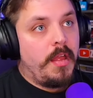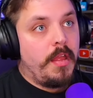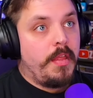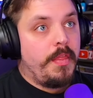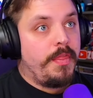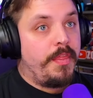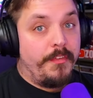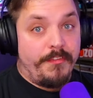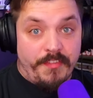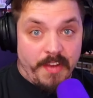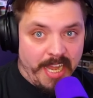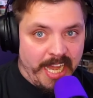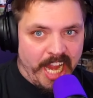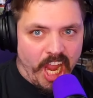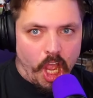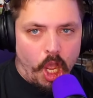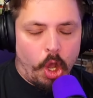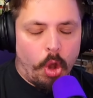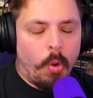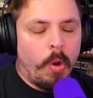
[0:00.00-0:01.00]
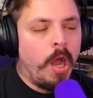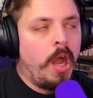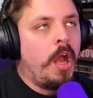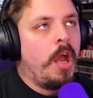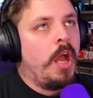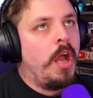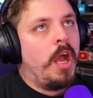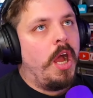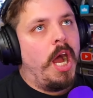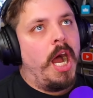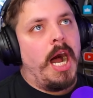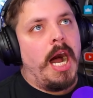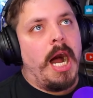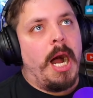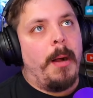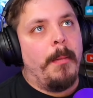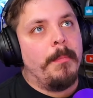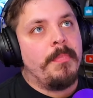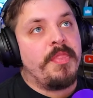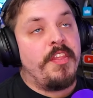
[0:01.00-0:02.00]
the video,
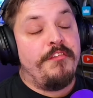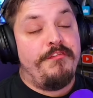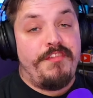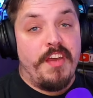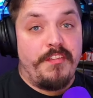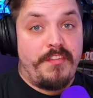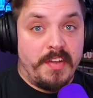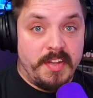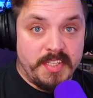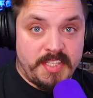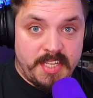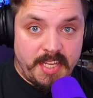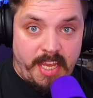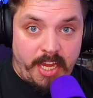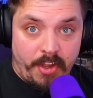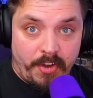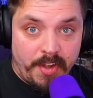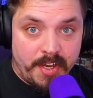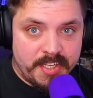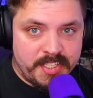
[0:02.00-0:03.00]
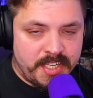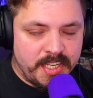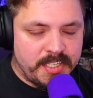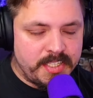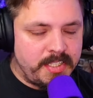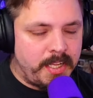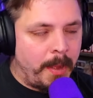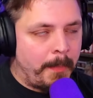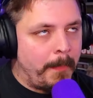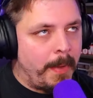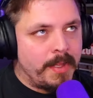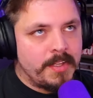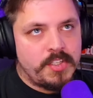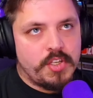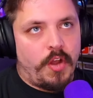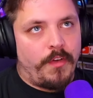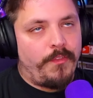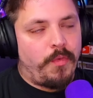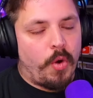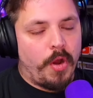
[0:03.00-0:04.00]
um, the Vivint security system, and
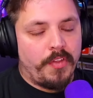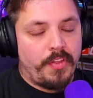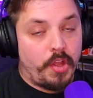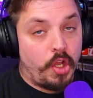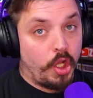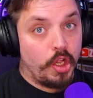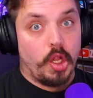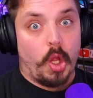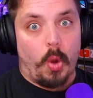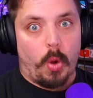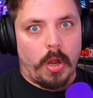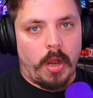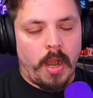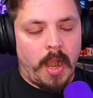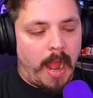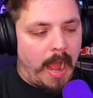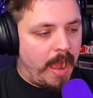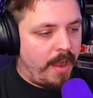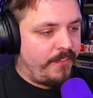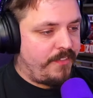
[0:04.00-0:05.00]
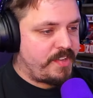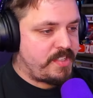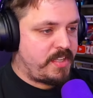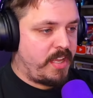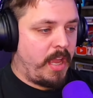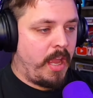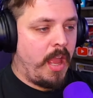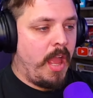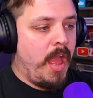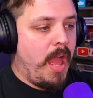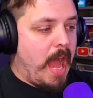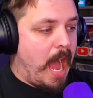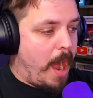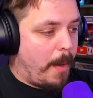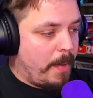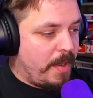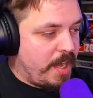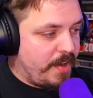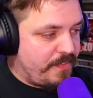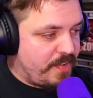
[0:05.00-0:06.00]
so forth galore. Obviously, how
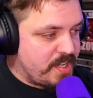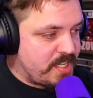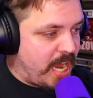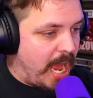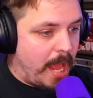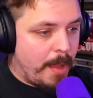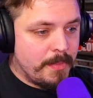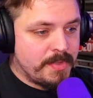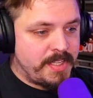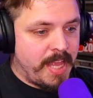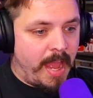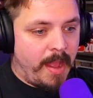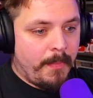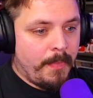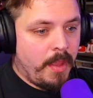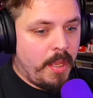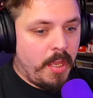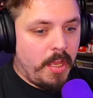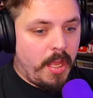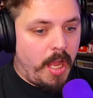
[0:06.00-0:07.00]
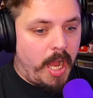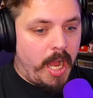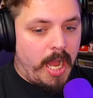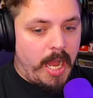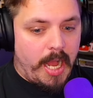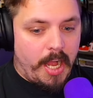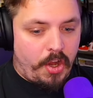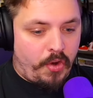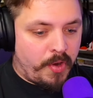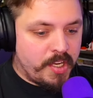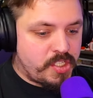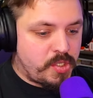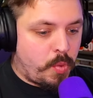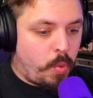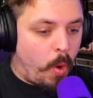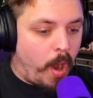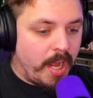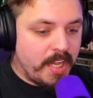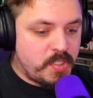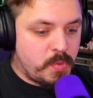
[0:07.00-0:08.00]
many different times that uh, Chris
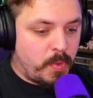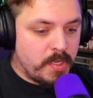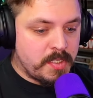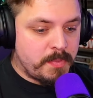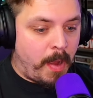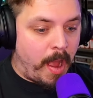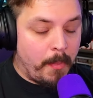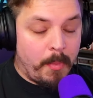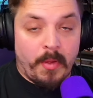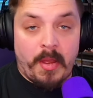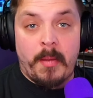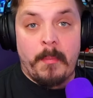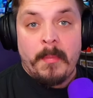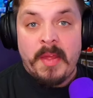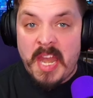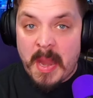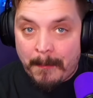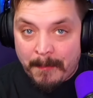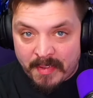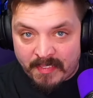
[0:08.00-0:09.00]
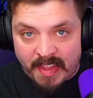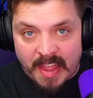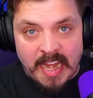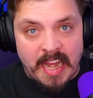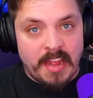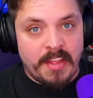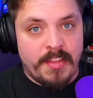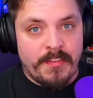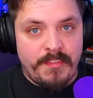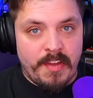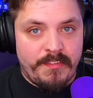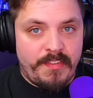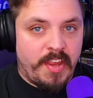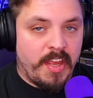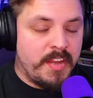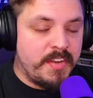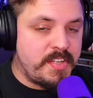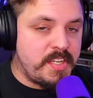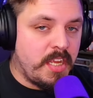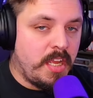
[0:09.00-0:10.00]
Watts was probably manipulating the
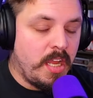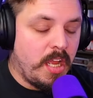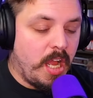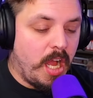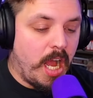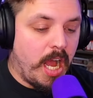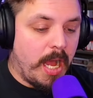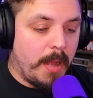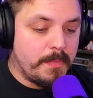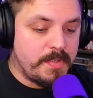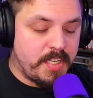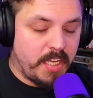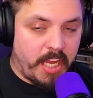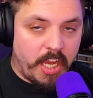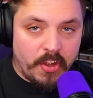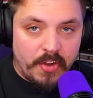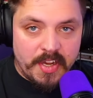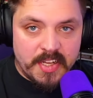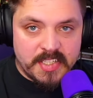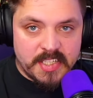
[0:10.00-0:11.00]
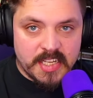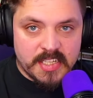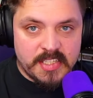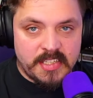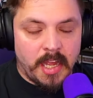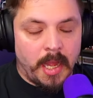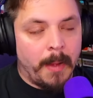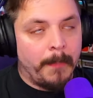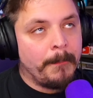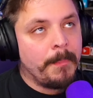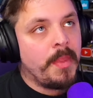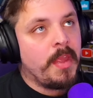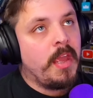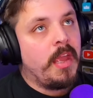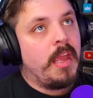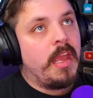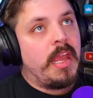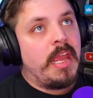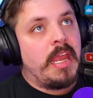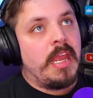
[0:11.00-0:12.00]
Vivint um, security system.
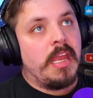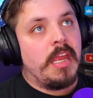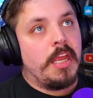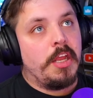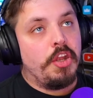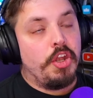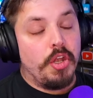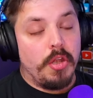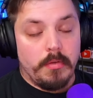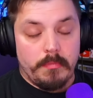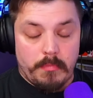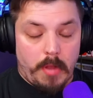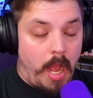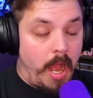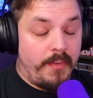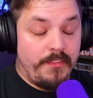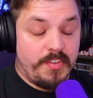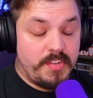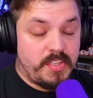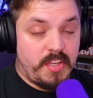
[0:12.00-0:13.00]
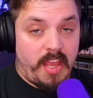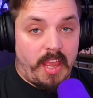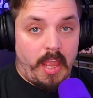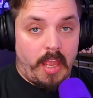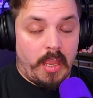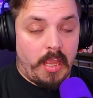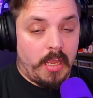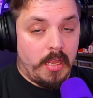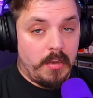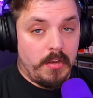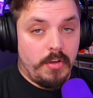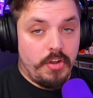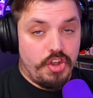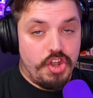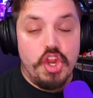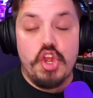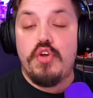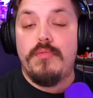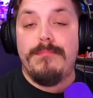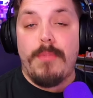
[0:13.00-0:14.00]
He obviously
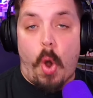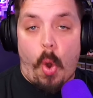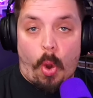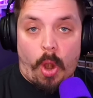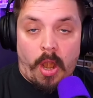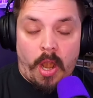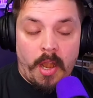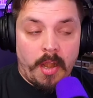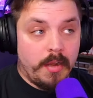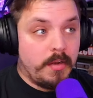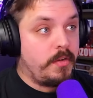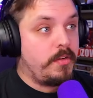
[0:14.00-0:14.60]
knew more.